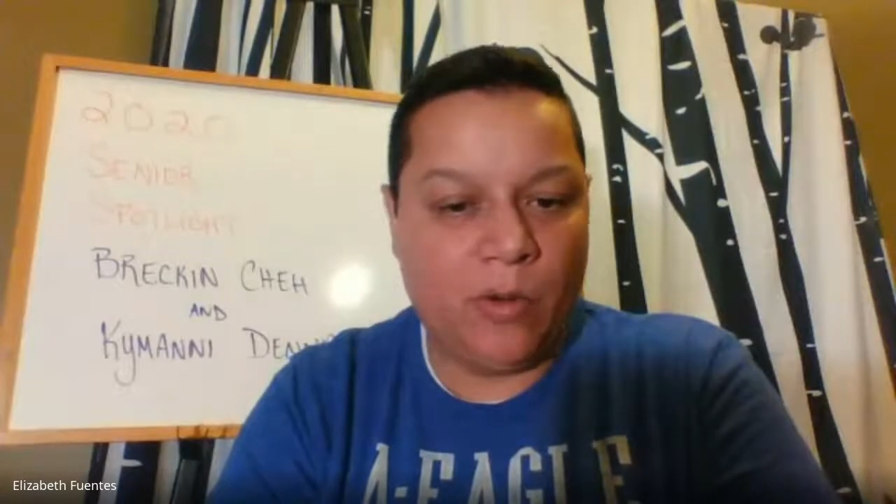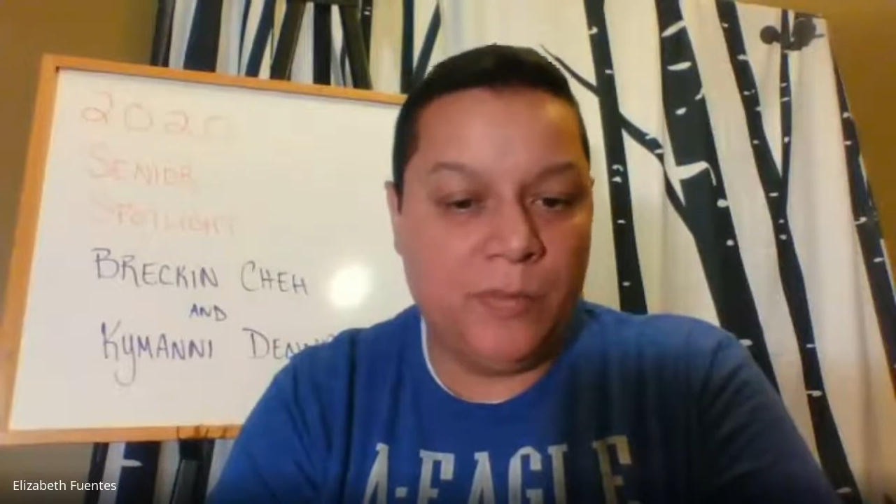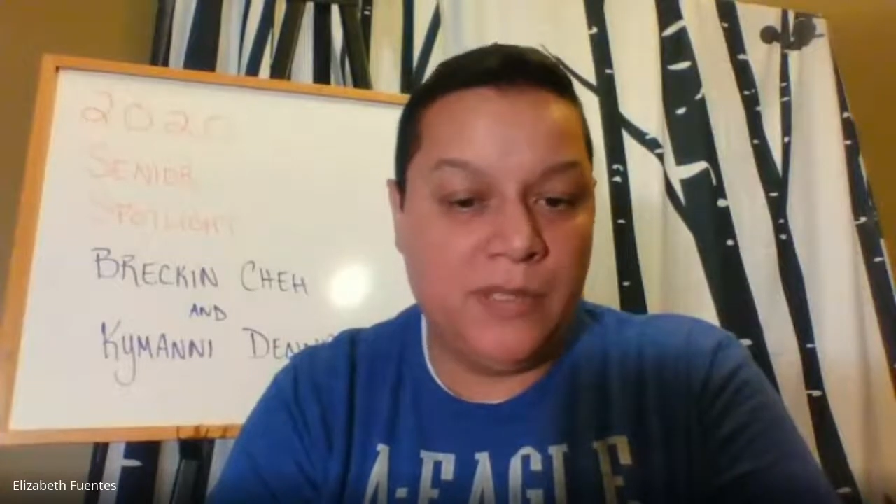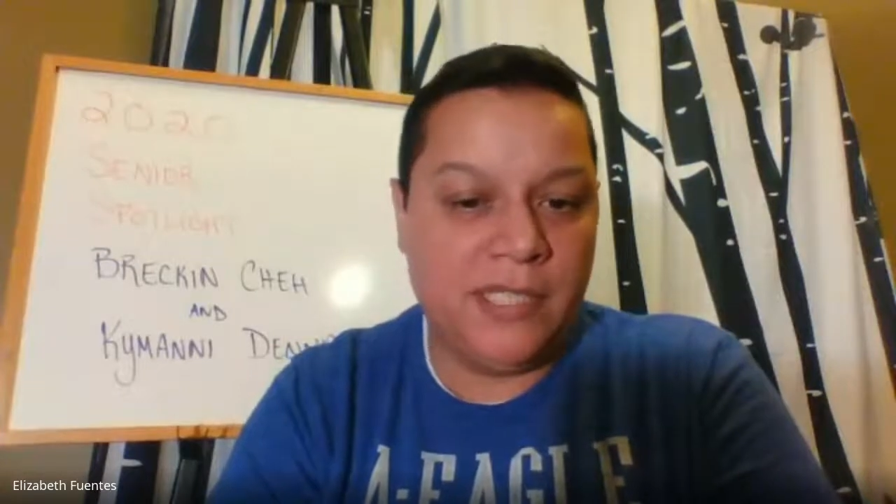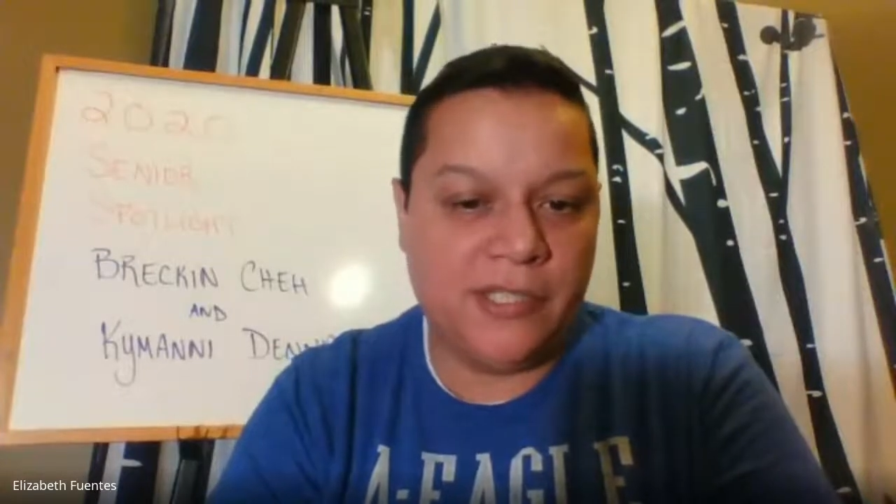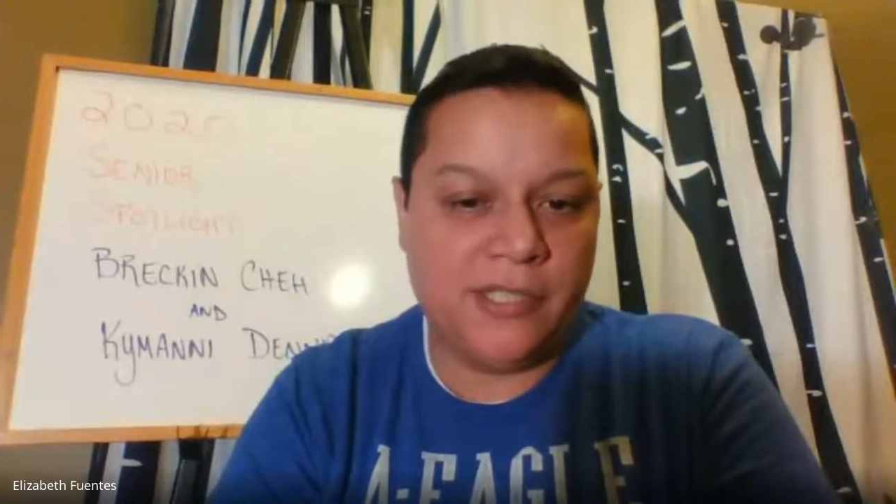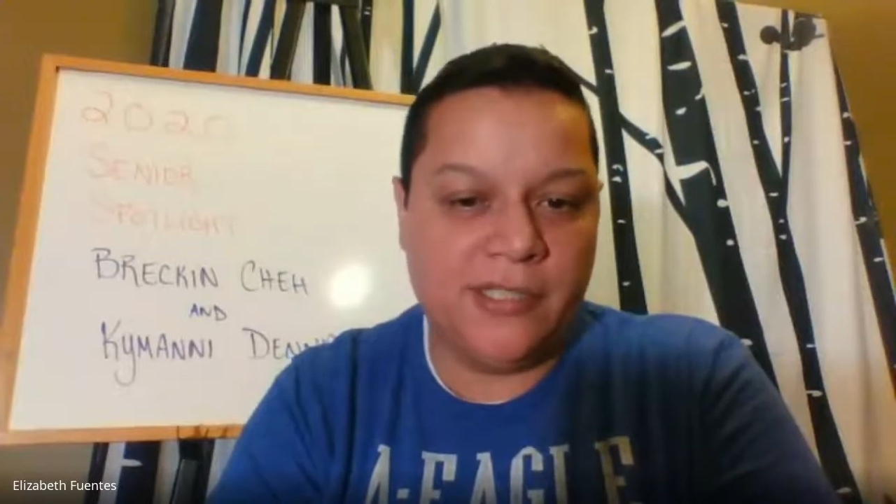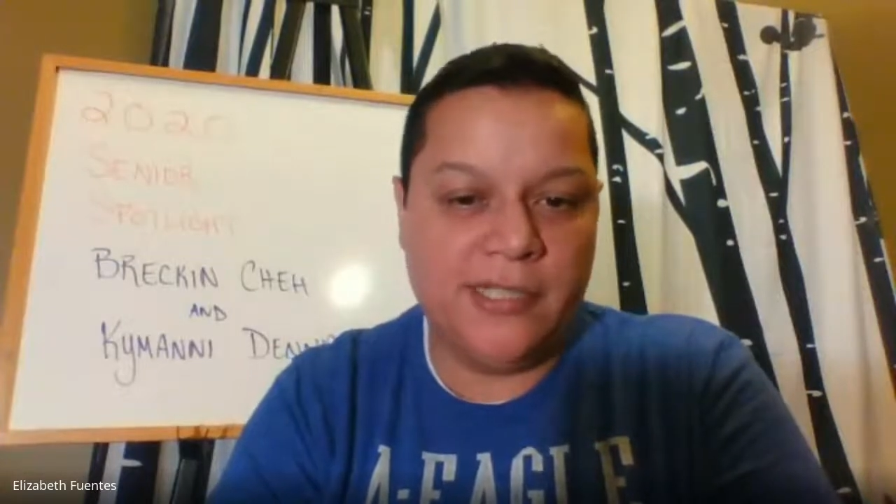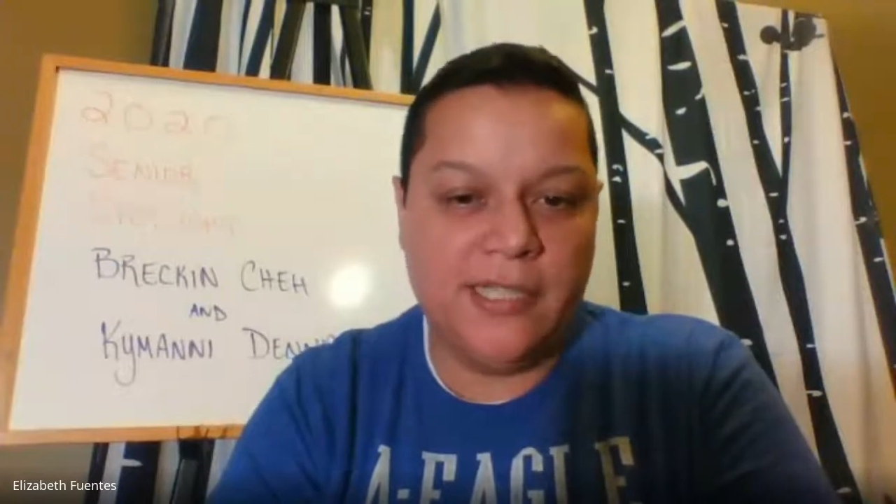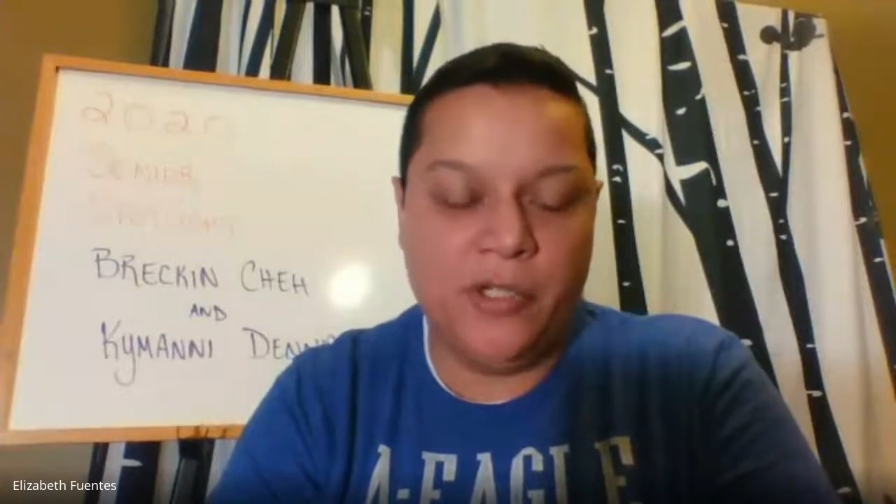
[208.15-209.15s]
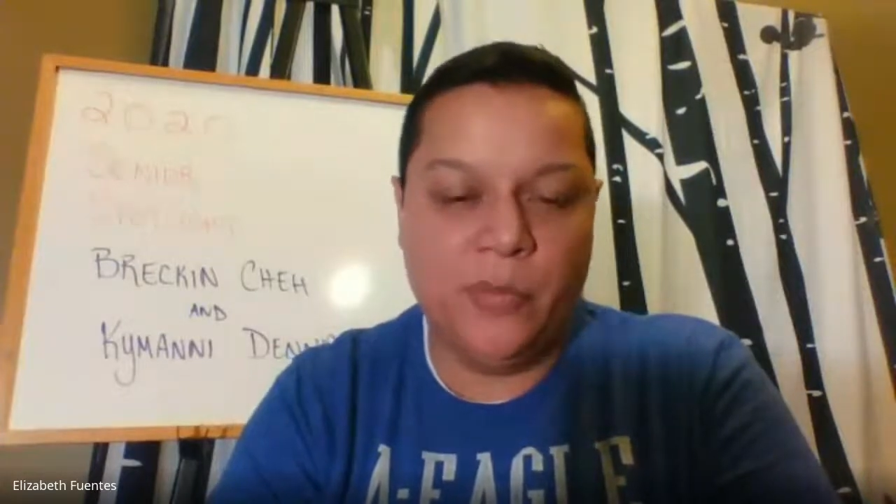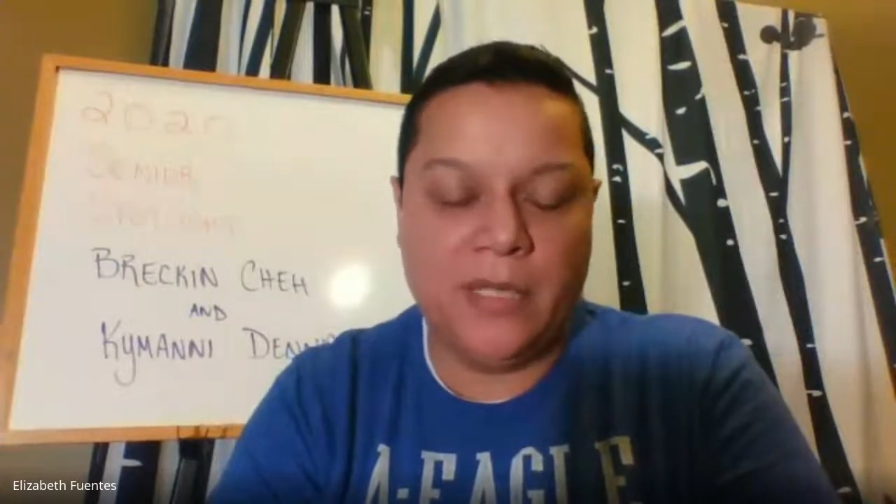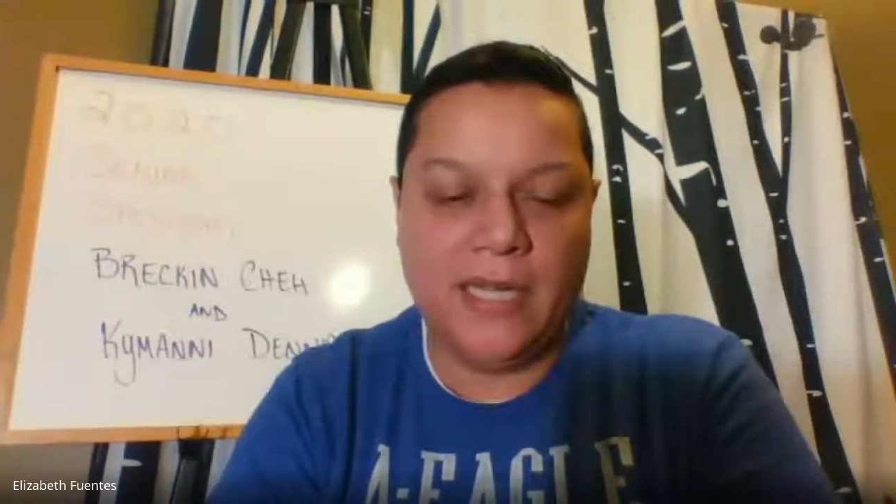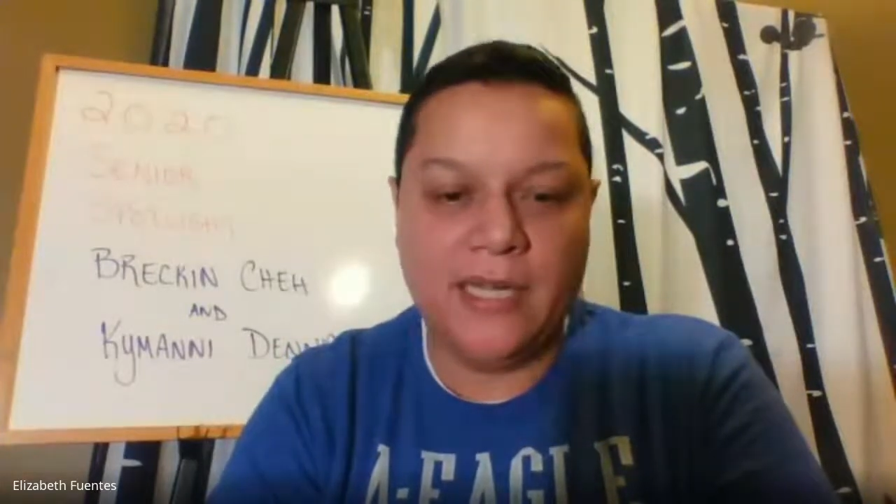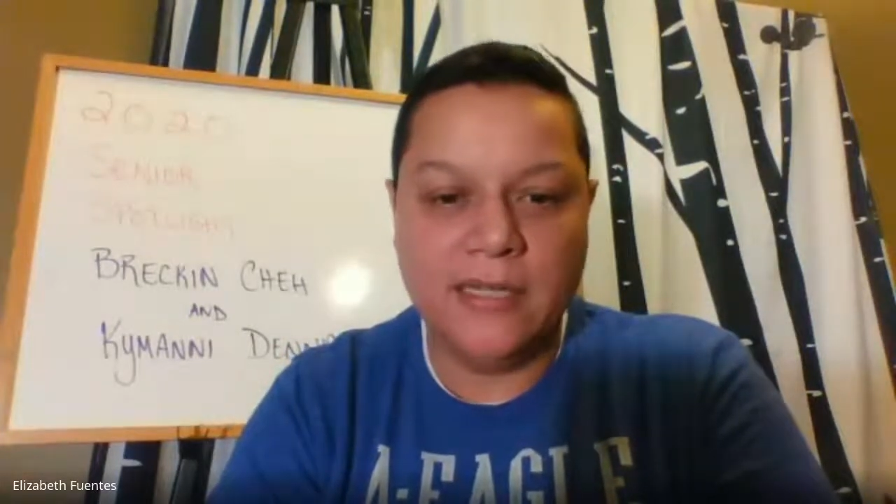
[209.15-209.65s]
positions did you
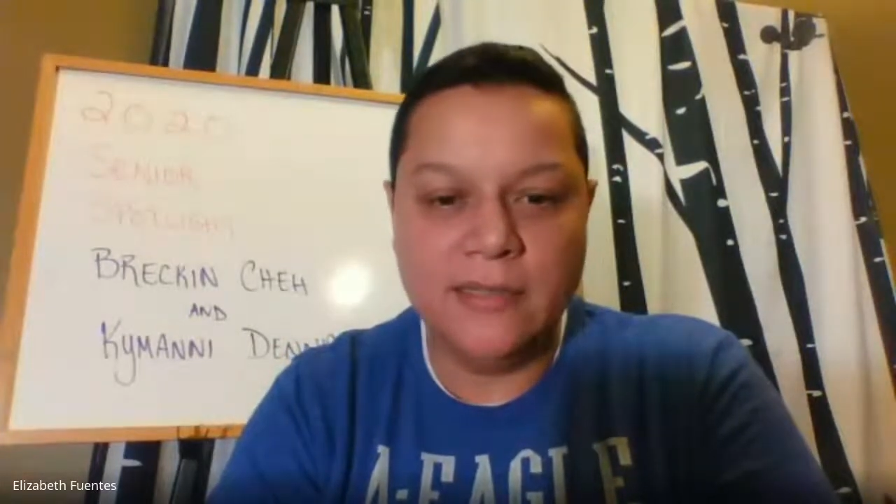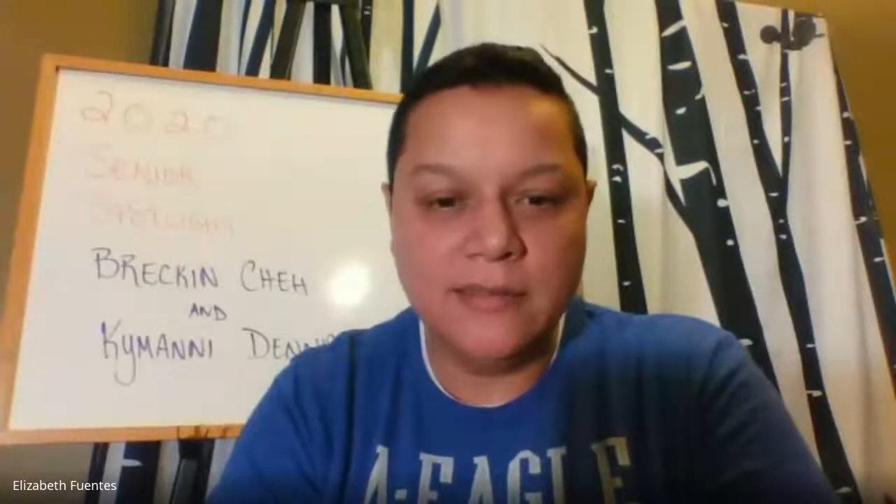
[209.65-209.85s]
play?